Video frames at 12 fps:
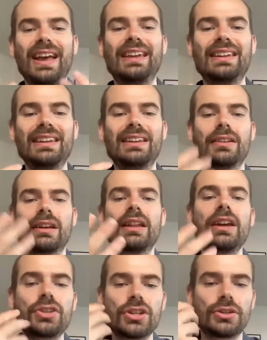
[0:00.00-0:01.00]
any
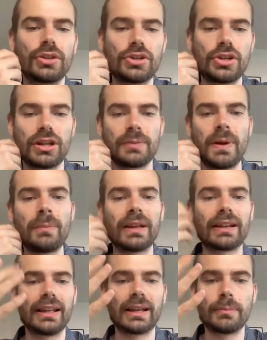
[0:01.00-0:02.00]
relation to the Czech Republic,
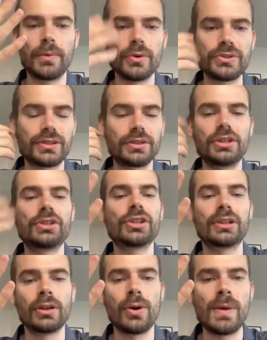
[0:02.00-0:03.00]
like most
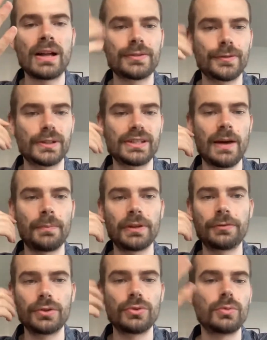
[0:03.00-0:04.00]
digital nomads, for example,
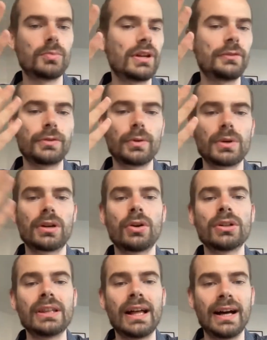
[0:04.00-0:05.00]
if you work
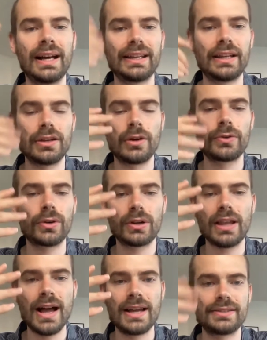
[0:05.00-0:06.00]
online and you have your
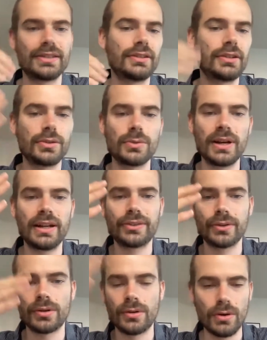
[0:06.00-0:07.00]
clients in the US
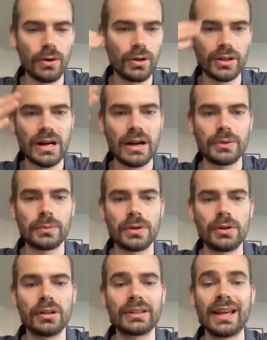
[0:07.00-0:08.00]
or all around the
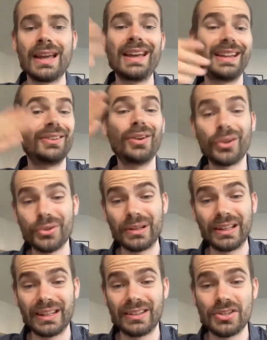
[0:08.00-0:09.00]
world, not
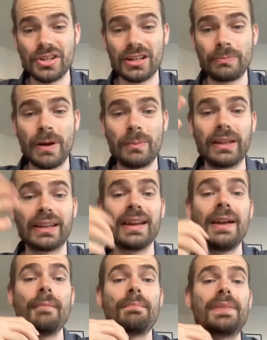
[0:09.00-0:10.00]
really in the Czech Republic,
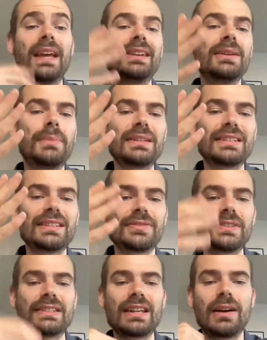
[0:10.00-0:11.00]
then the business
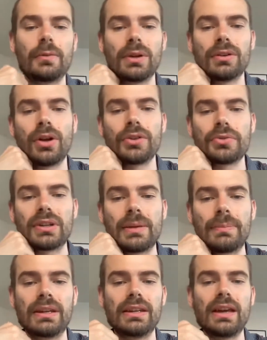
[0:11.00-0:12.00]
visa will not really
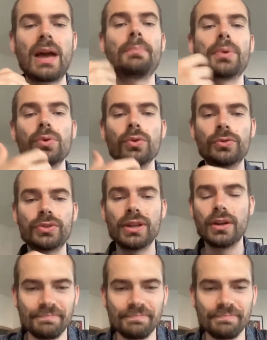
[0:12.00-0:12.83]
be approved.